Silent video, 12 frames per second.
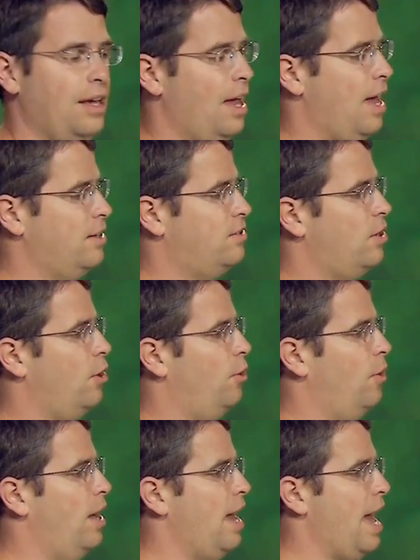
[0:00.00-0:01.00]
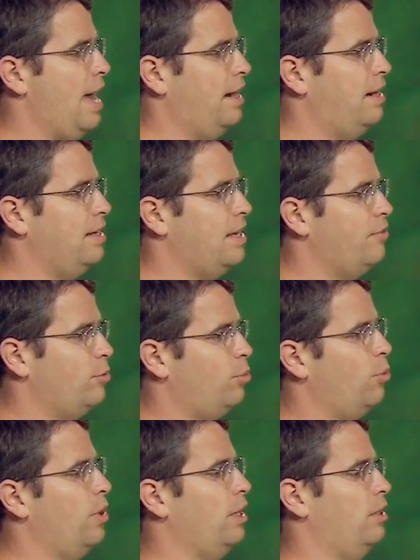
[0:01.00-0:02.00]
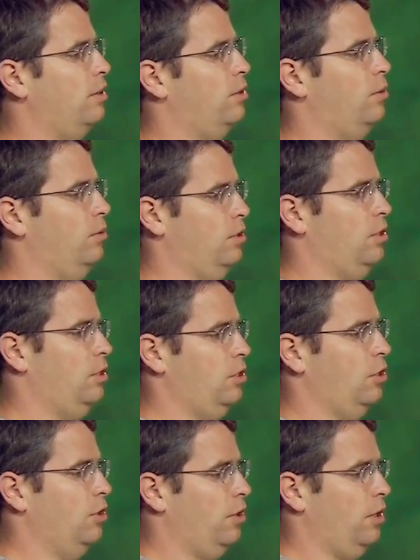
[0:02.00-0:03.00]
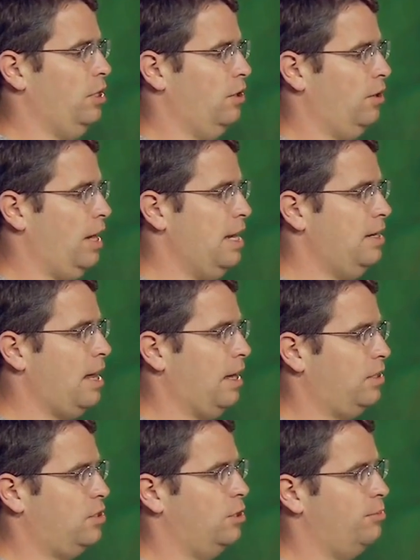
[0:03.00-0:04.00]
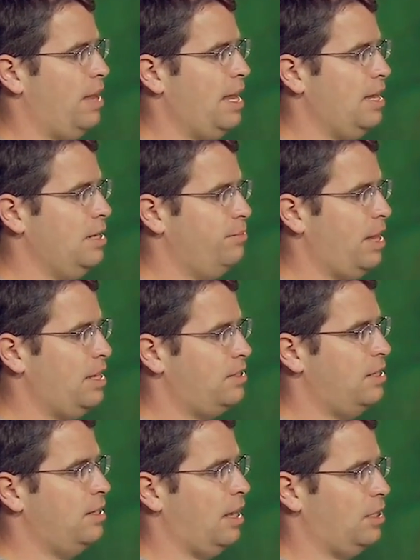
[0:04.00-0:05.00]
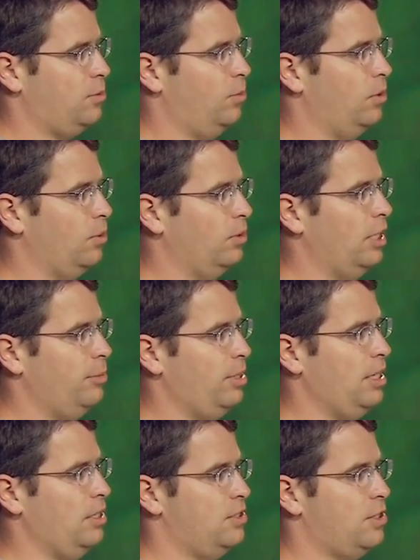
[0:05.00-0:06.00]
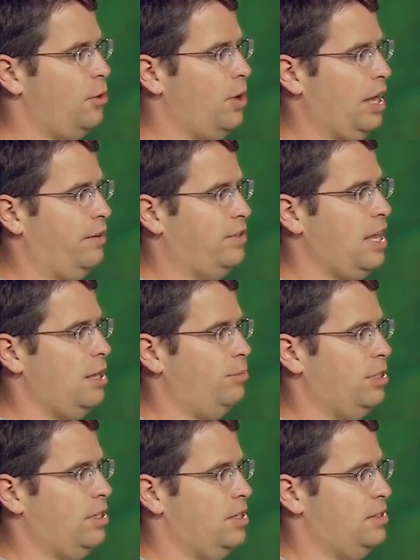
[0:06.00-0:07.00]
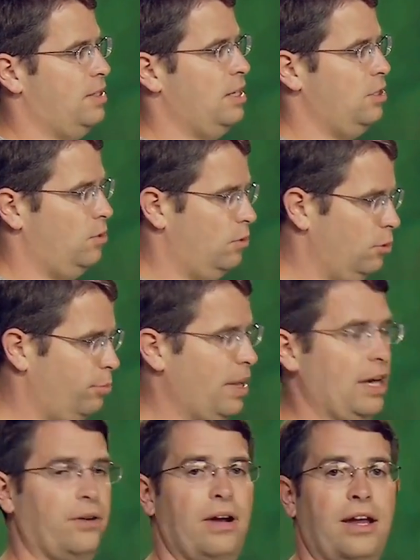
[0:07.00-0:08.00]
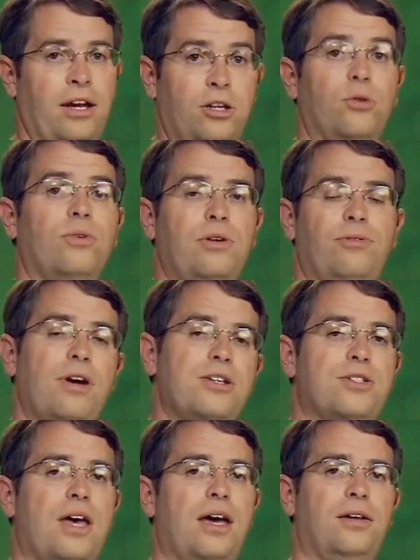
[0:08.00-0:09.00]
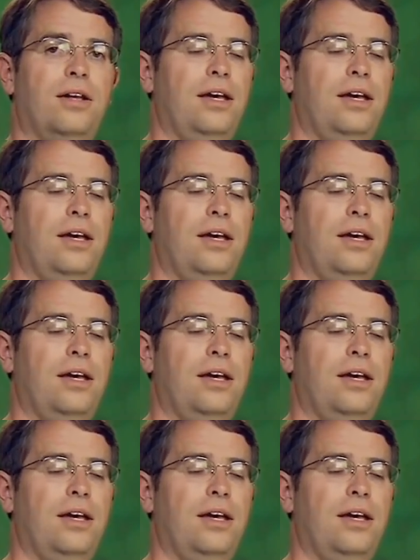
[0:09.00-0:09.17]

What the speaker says: And so at any given point, your index, your main base index, would only be so out of date, because then you'd loop back around and you'd refresh that.